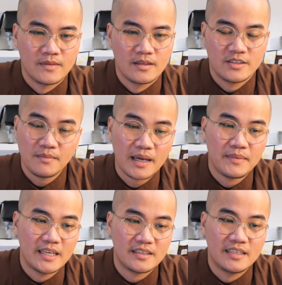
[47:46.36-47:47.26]
Sometimes
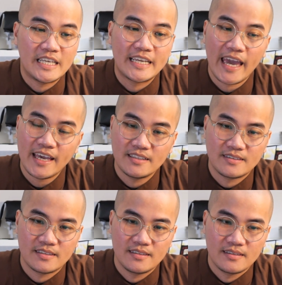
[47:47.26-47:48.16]
it
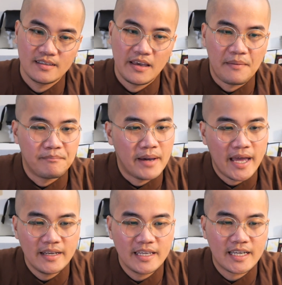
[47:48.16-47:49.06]
negates
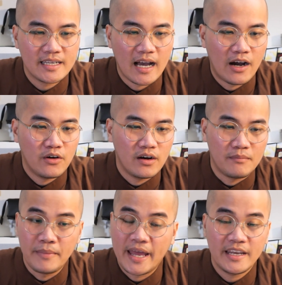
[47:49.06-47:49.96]
many
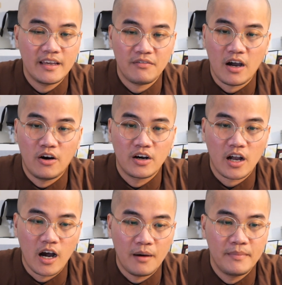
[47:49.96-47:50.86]
of our
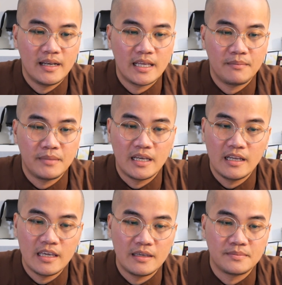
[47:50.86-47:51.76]
commonly
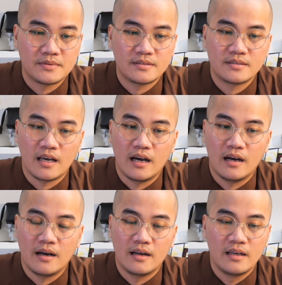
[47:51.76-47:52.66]
beliefs
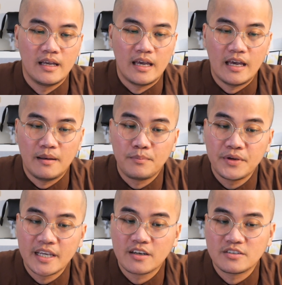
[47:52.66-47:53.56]
and
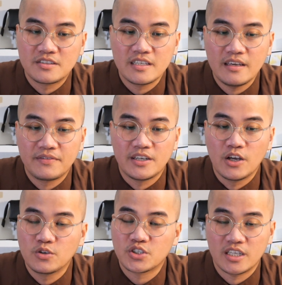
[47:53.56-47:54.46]
preconceived
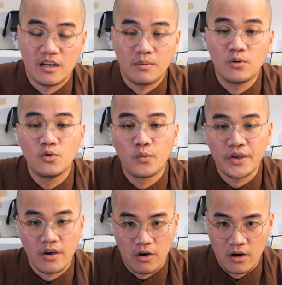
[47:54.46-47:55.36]
notion of who
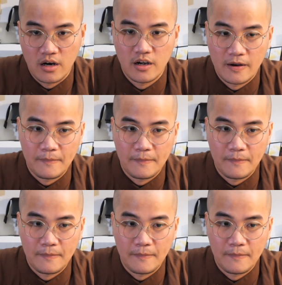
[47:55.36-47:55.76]
we are.